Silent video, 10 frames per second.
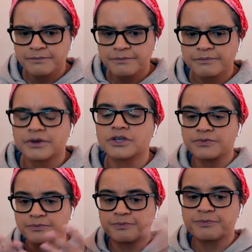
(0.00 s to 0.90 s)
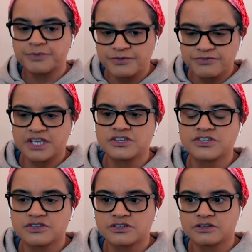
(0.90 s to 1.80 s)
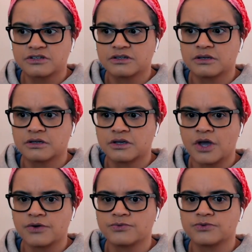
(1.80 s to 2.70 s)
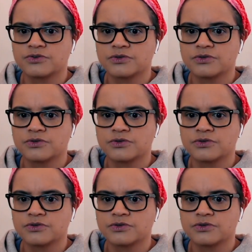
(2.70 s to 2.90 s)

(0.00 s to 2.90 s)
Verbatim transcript: but your, your face goes...